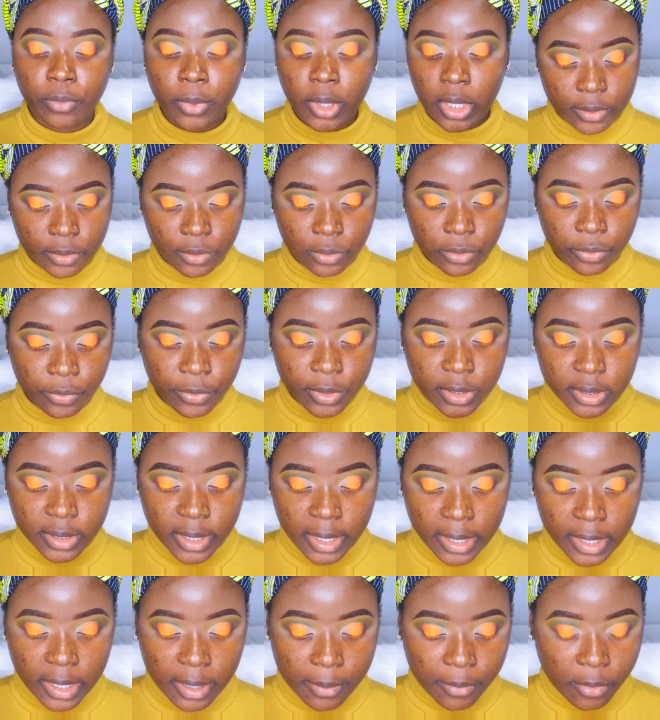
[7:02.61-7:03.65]
So the reason
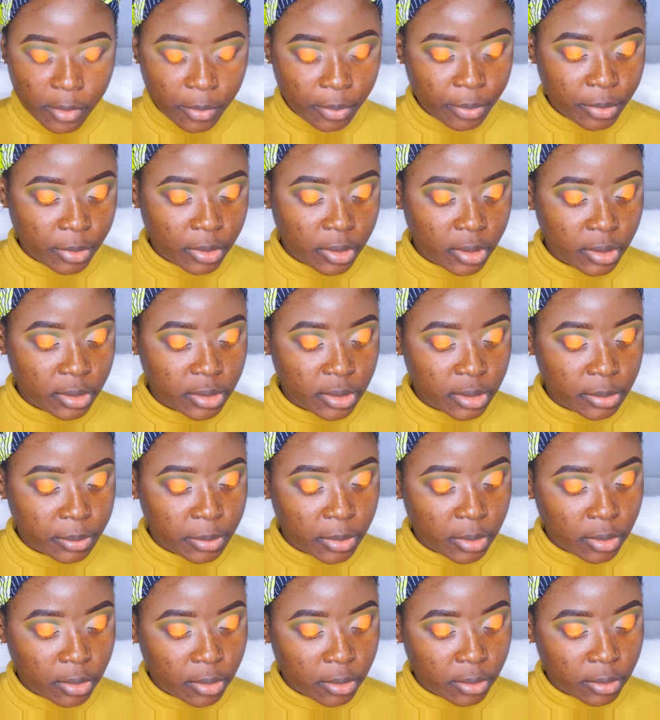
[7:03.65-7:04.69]
I came up with this is
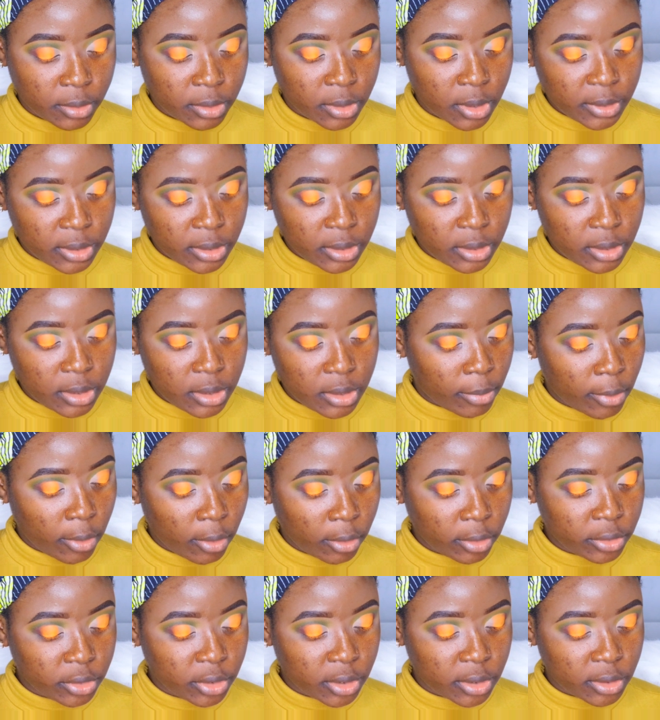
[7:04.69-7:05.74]
because the
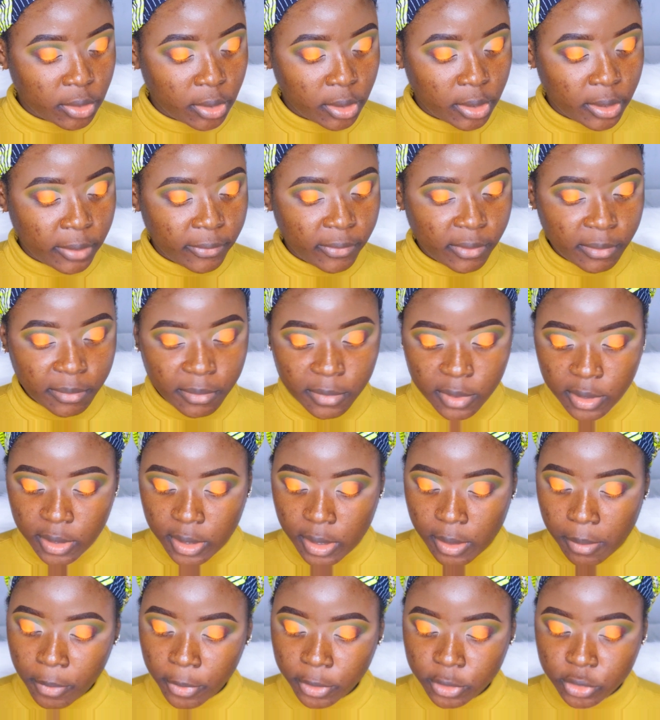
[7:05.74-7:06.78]
blush is not giving
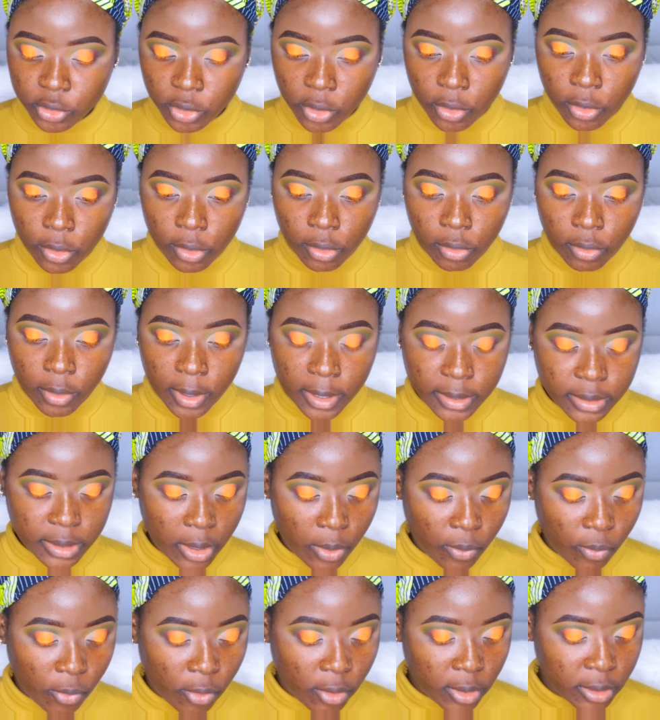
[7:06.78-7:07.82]
me much color as
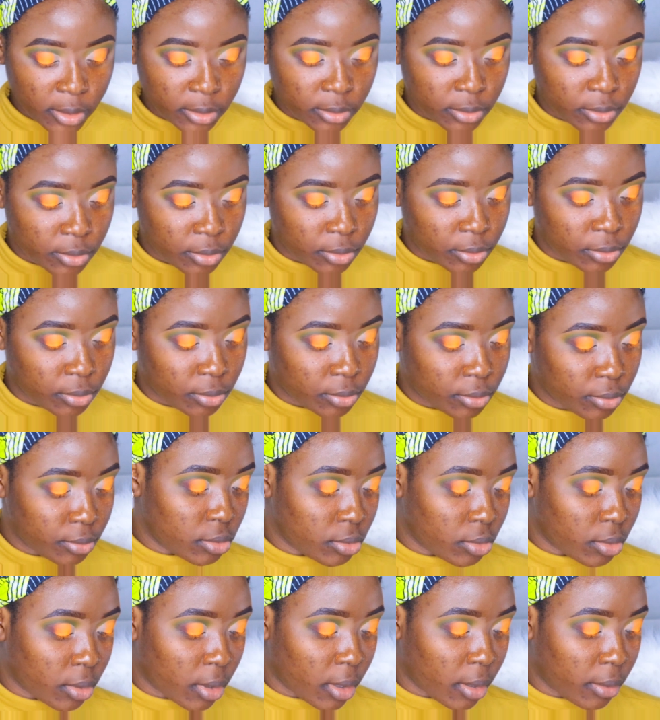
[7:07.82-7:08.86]
I want it to,
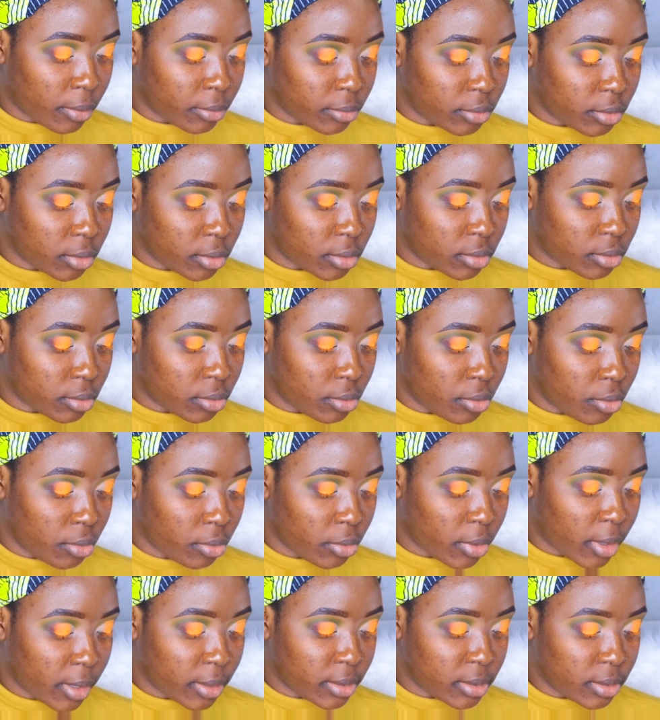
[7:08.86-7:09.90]
so I'll just
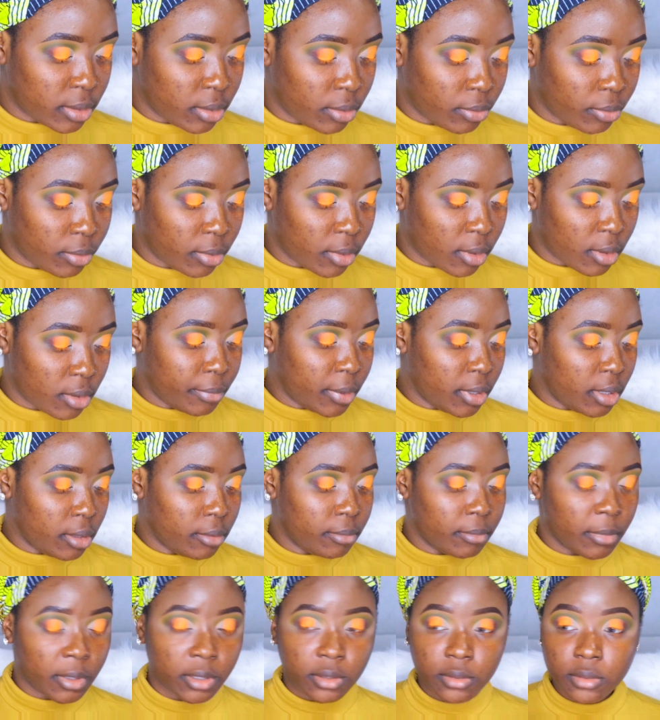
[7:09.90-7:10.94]
go right in with the
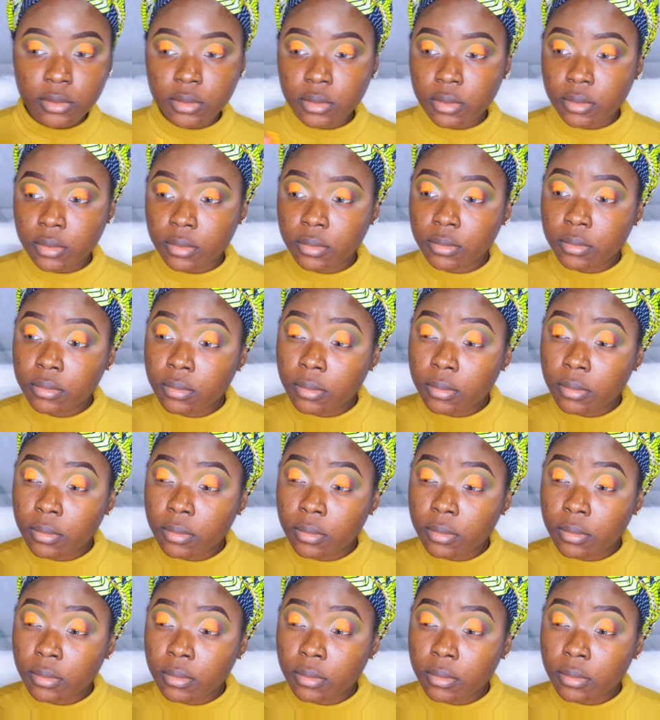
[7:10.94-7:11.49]
pigment.